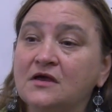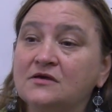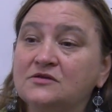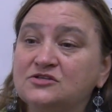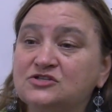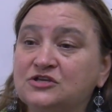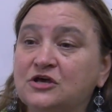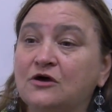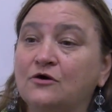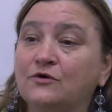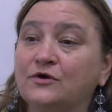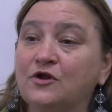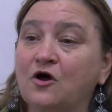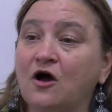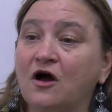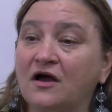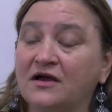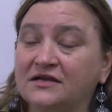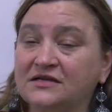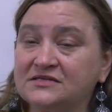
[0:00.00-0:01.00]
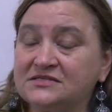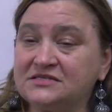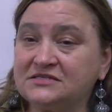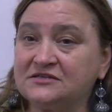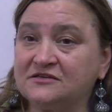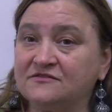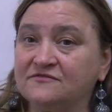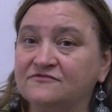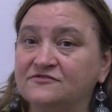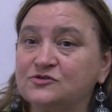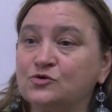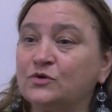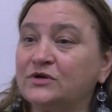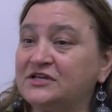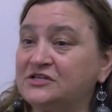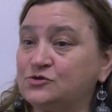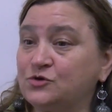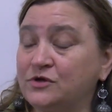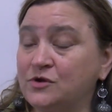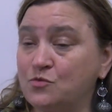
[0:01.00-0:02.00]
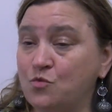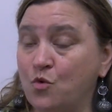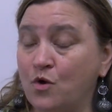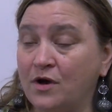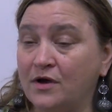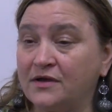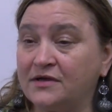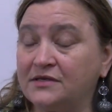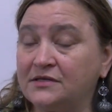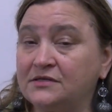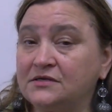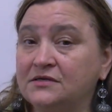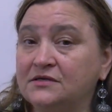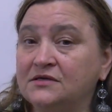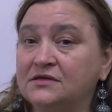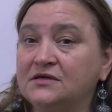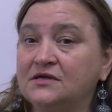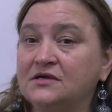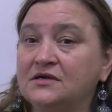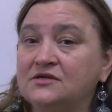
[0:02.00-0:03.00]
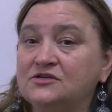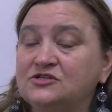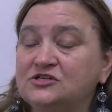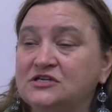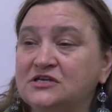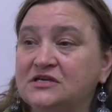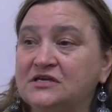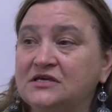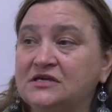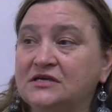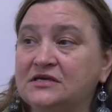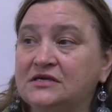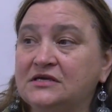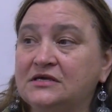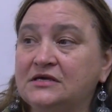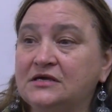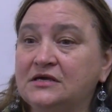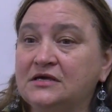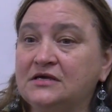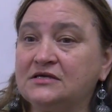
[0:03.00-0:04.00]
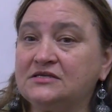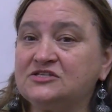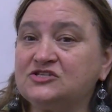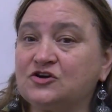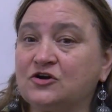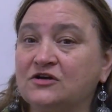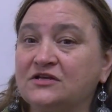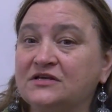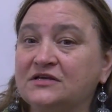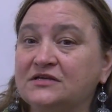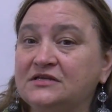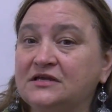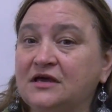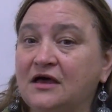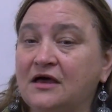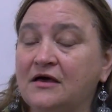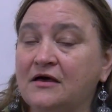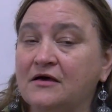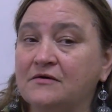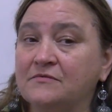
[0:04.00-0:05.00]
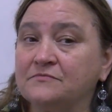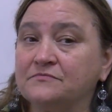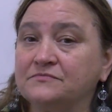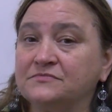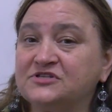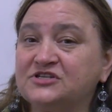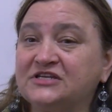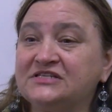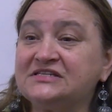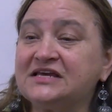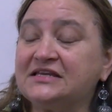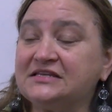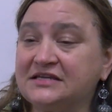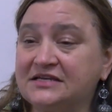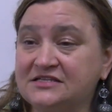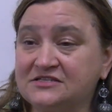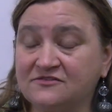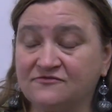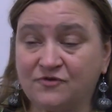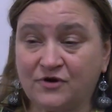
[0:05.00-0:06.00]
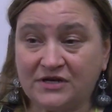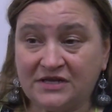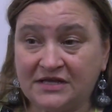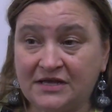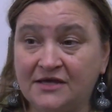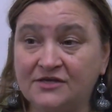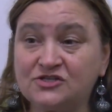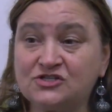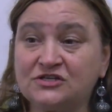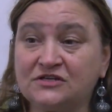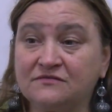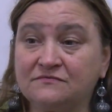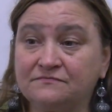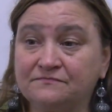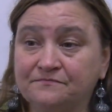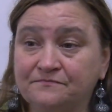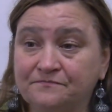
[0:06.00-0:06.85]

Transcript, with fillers: So in August of 2021, she started, um, she had 10 days of radiation,